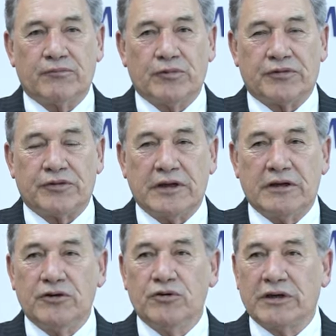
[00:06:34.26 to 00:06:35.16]
with the
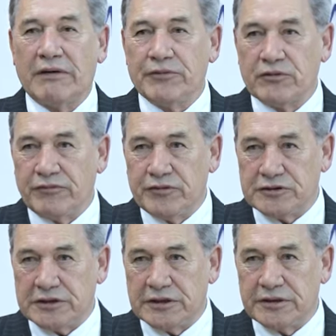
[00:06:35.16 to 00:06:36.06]
new government of
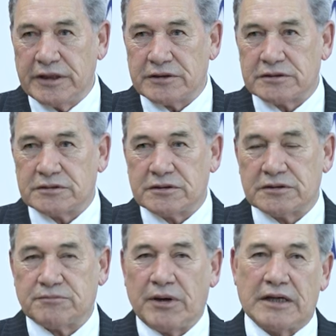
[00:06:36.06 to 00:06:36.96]
New Zealand that's
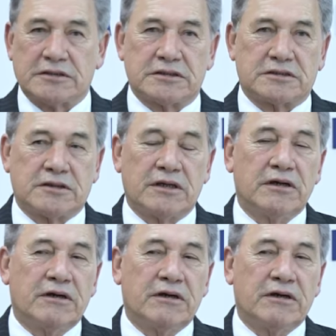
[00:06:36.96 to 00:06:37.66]
just passed its